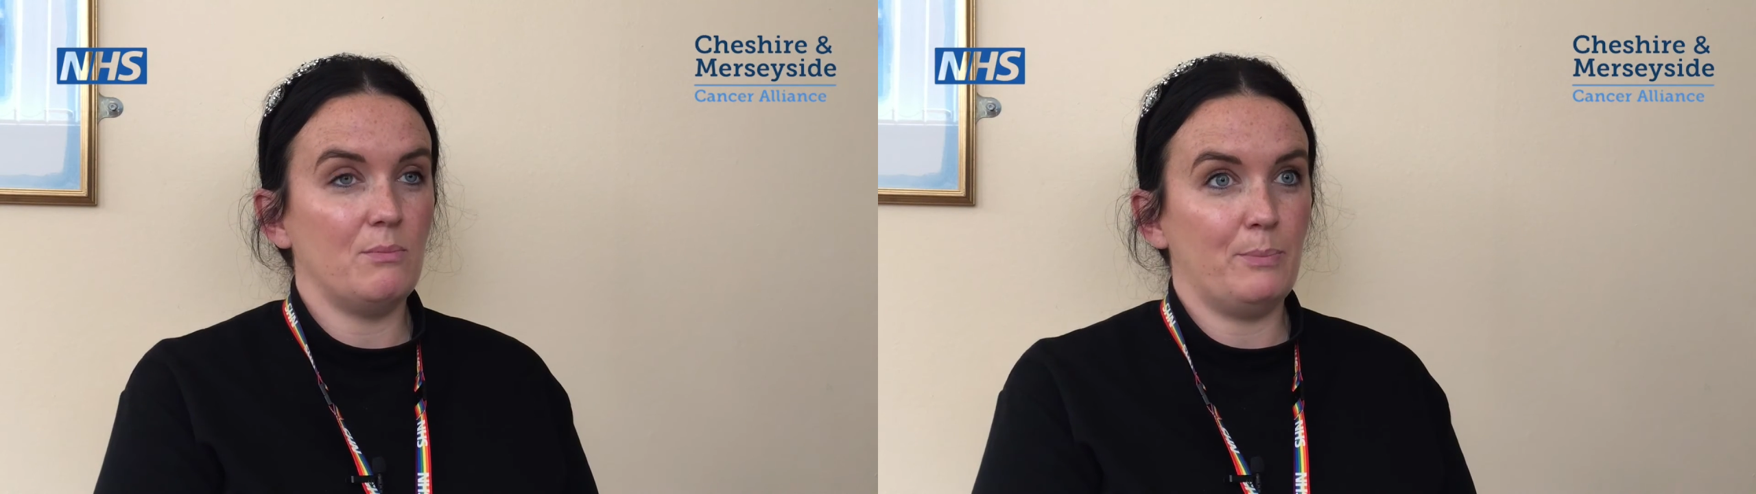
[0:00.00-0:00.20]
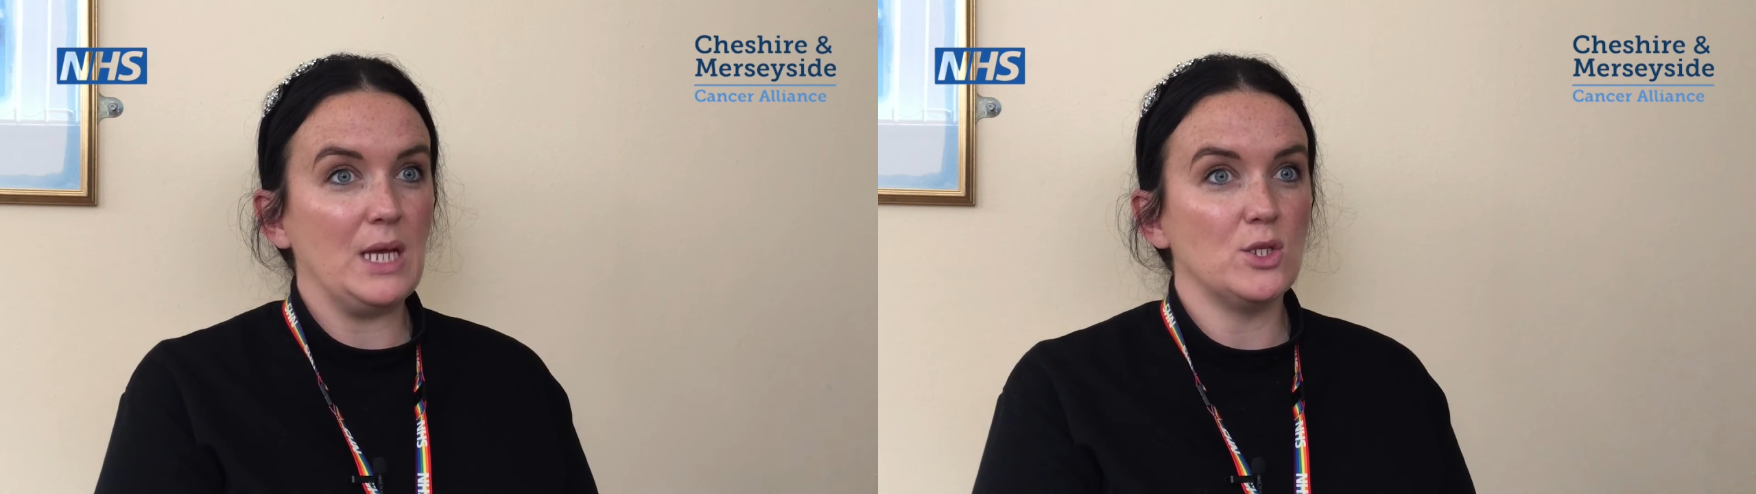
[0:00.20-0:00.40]

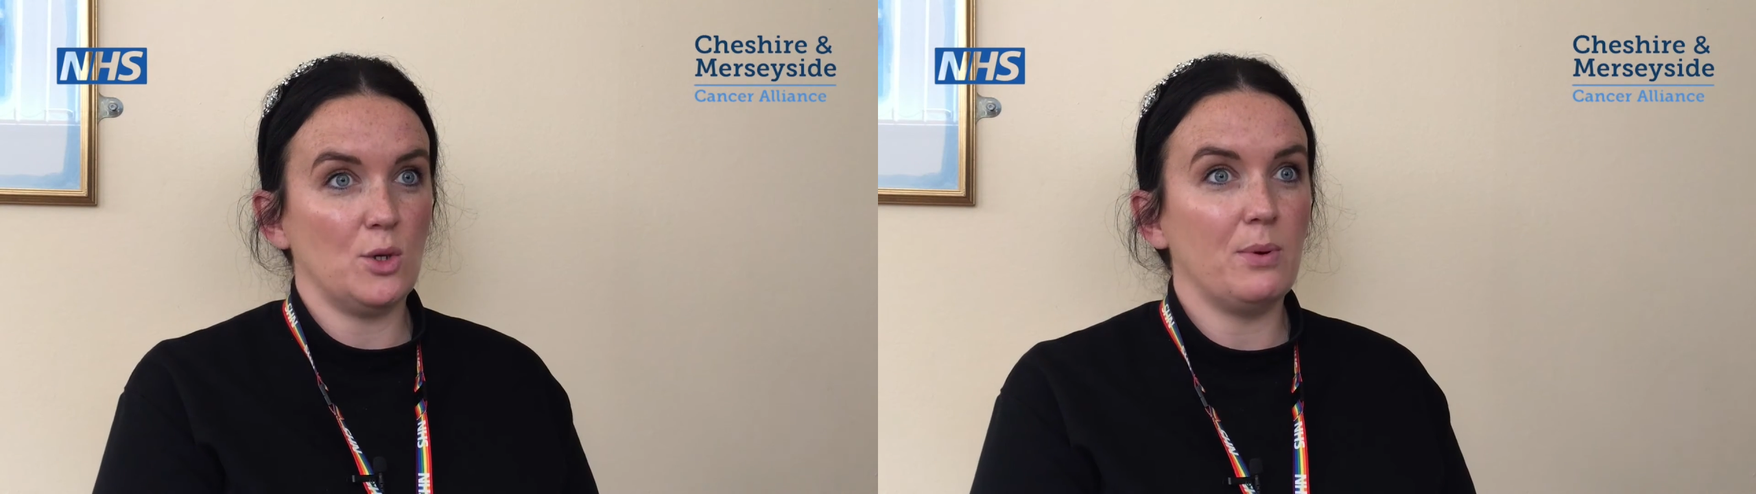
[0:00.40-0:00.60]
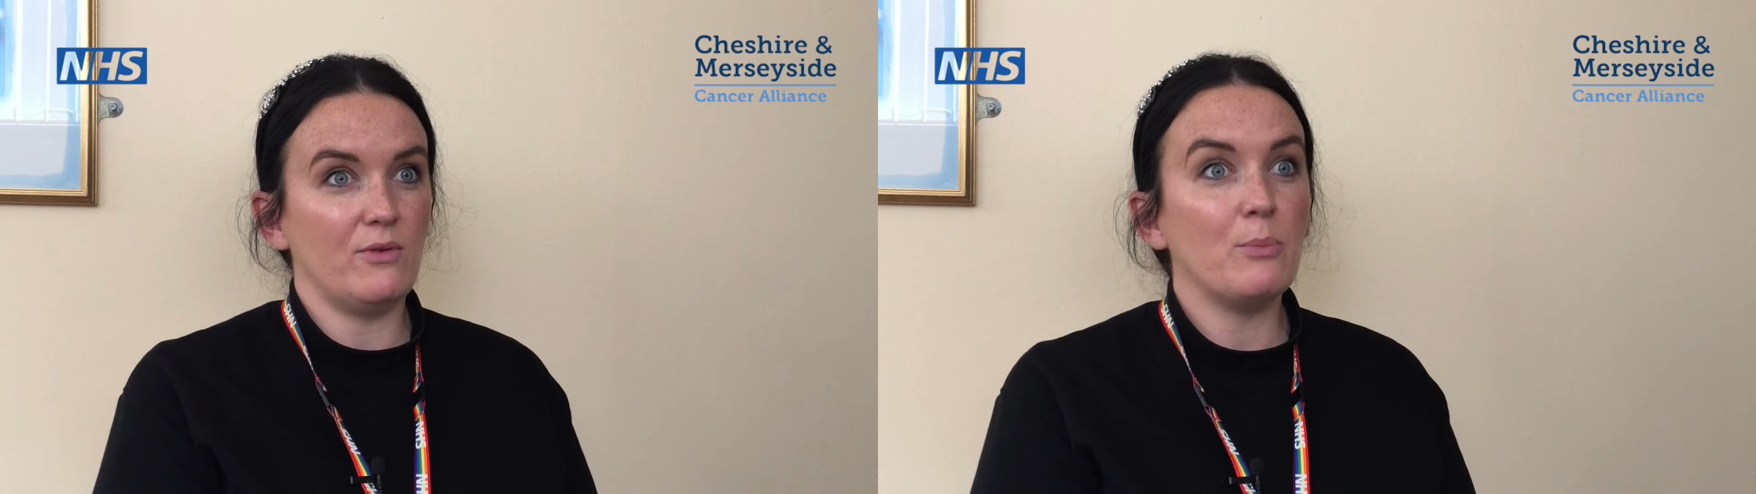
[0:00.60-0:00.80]
build
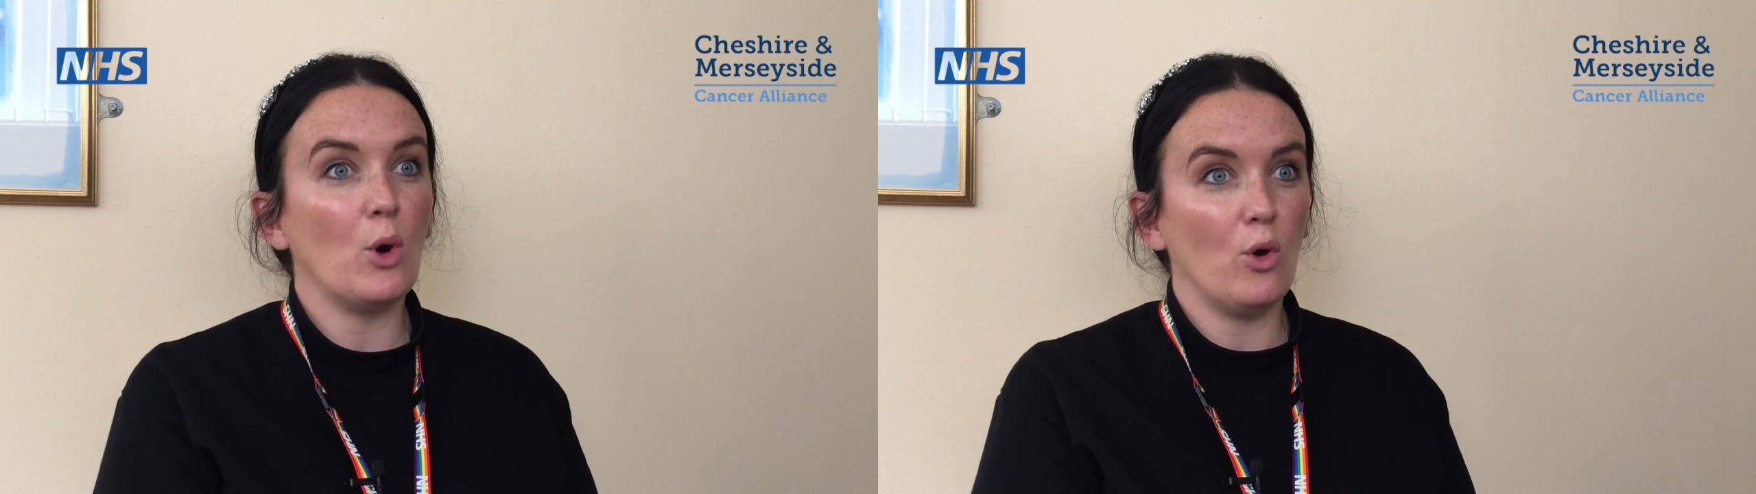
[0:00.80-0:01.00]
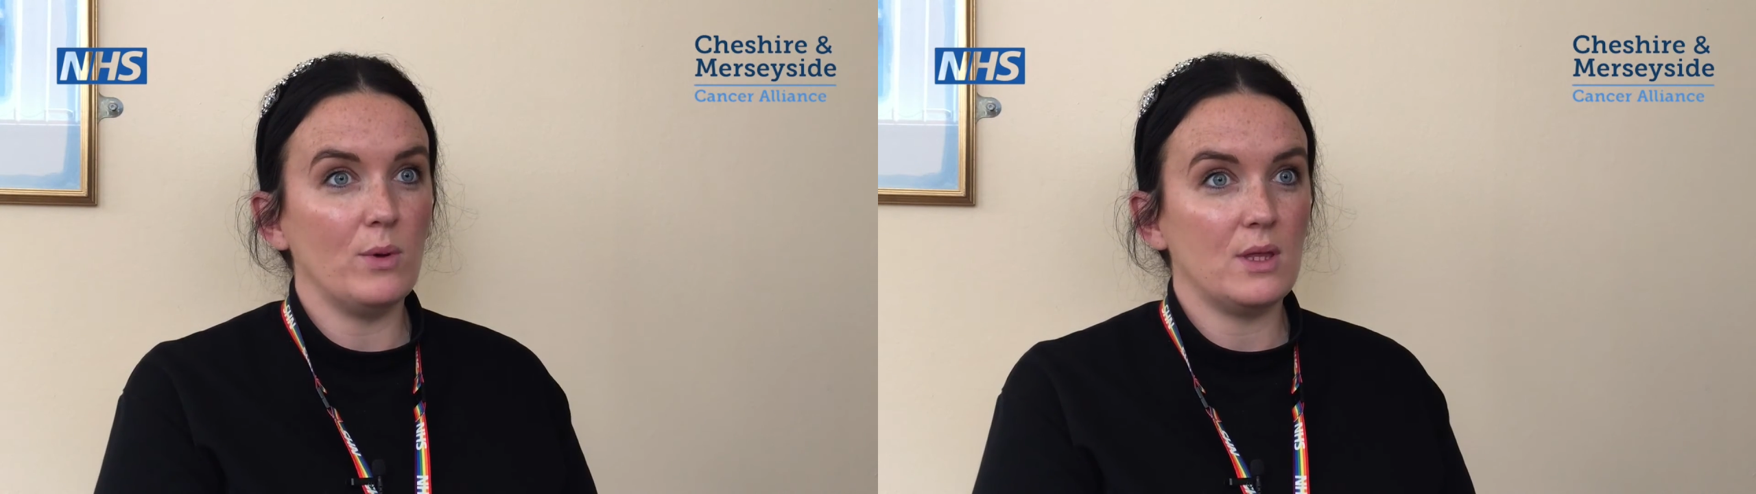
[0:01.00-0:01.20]
up a
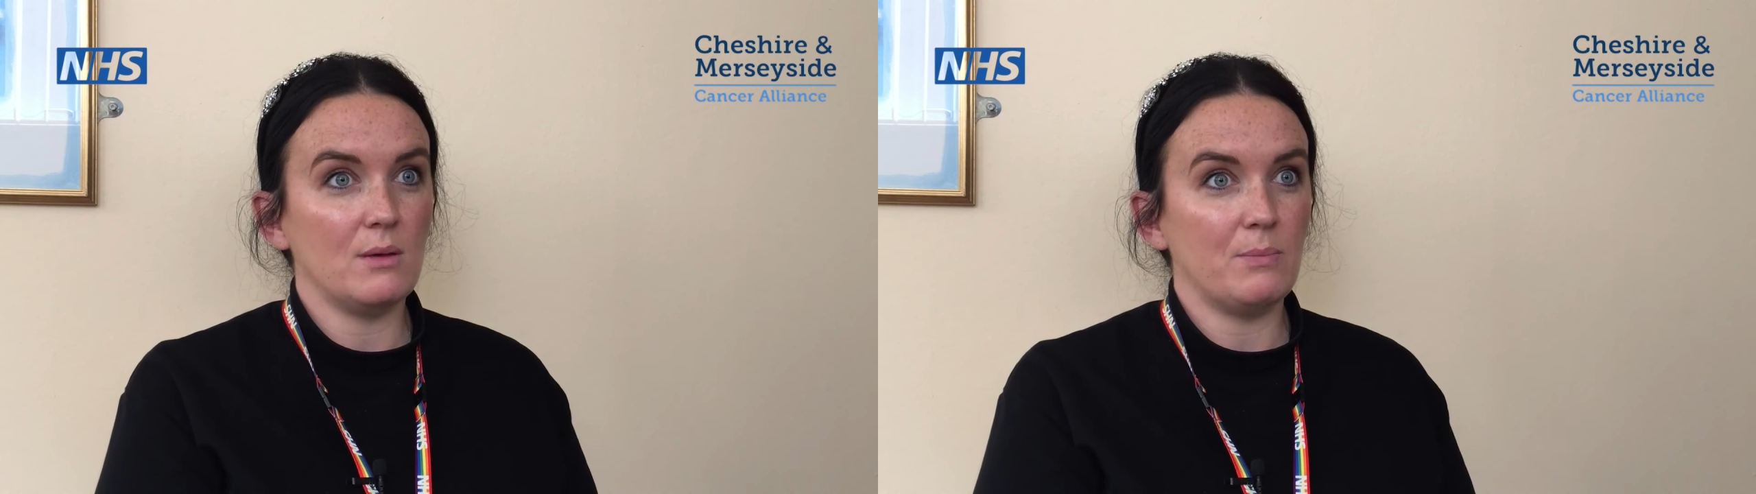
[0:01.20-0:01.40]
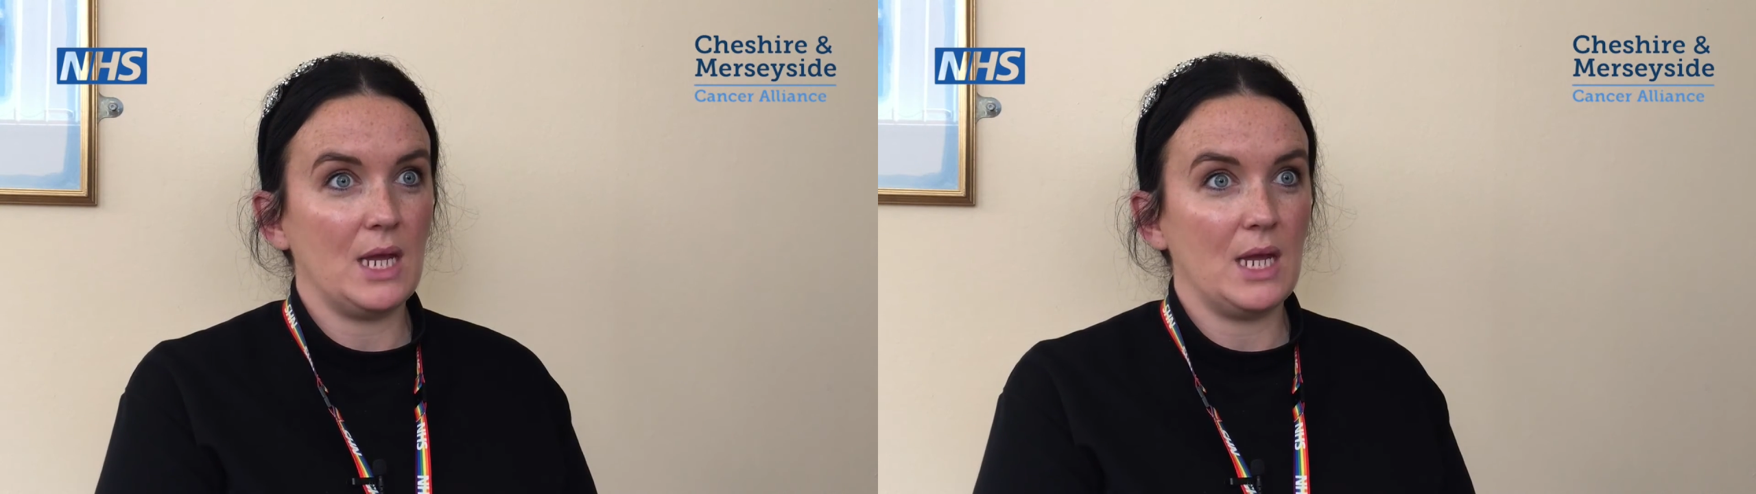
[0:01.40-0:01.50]
rapport with the